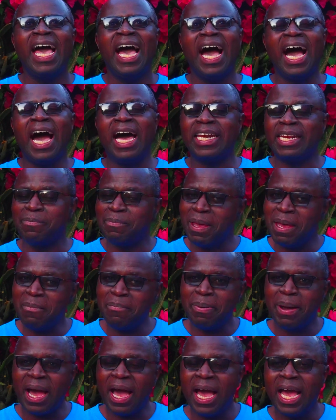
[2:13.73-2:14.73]
Uh,
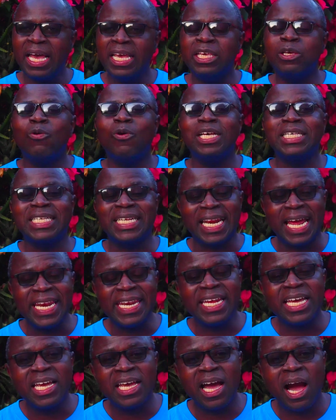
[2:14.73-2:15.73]
remember, he was
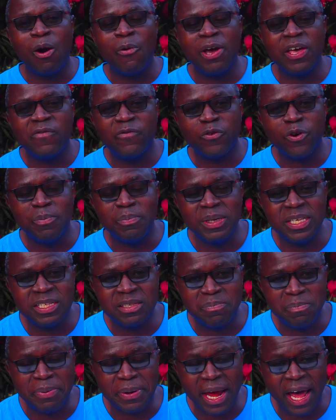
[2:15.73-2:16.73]
running away from his
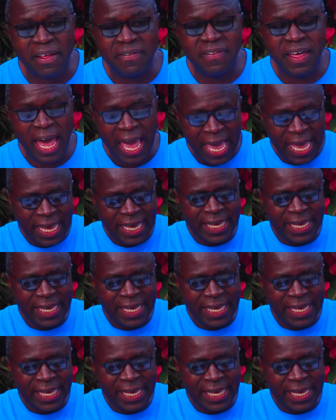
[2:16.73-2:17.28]
brother.